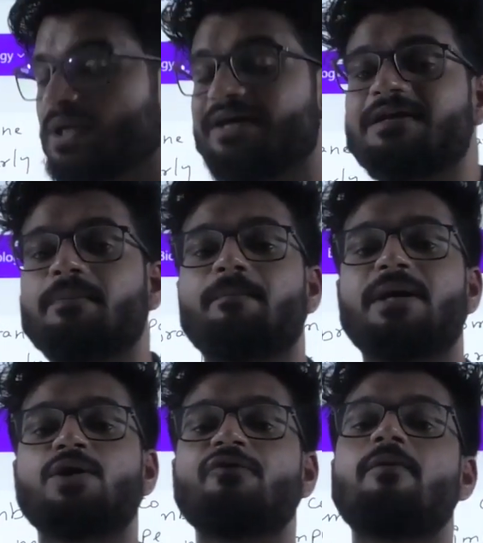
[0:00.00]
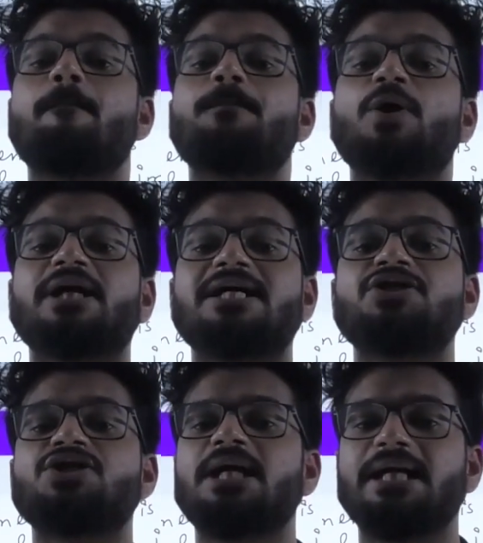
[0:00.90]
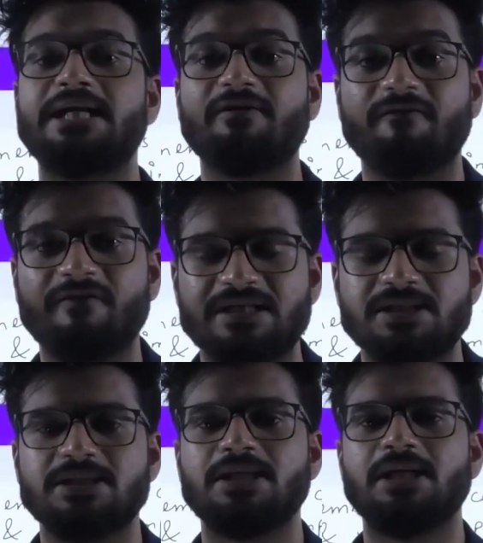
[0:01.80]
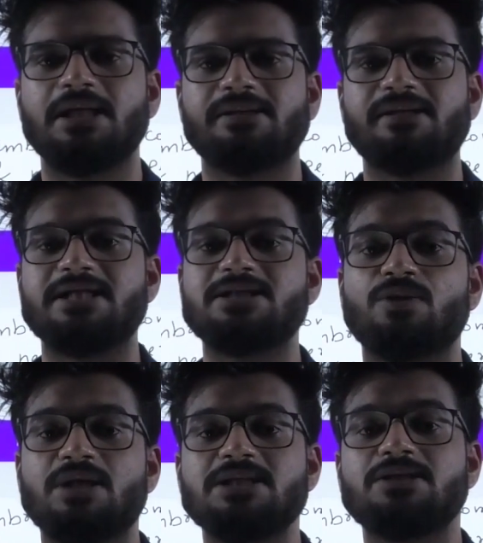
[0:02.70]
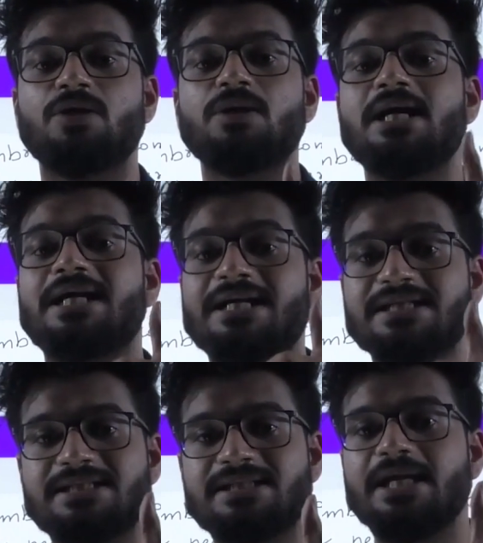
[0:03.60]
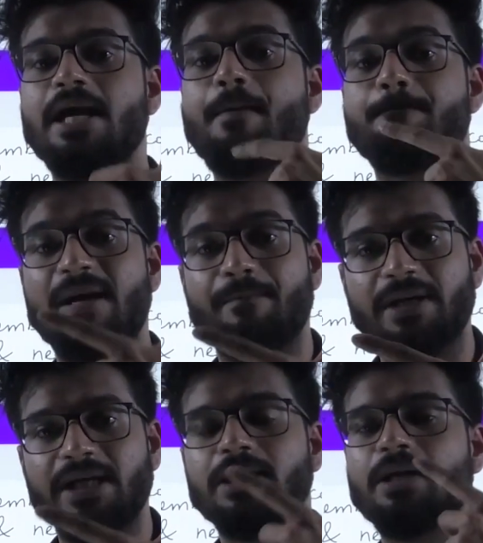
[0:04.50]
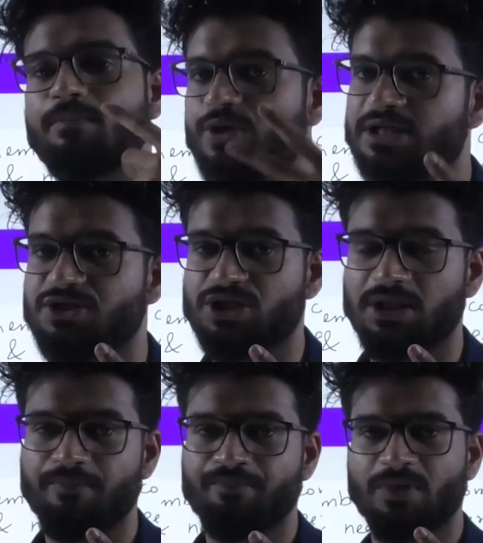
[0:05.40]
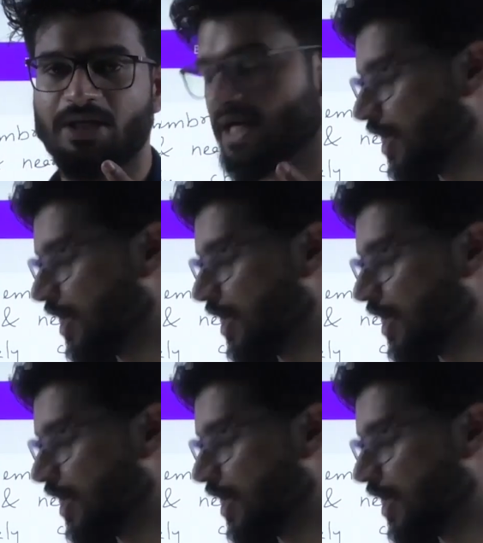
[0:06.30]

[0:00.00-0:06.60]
to a development of potential difference. That is known as your resting membrane potential. And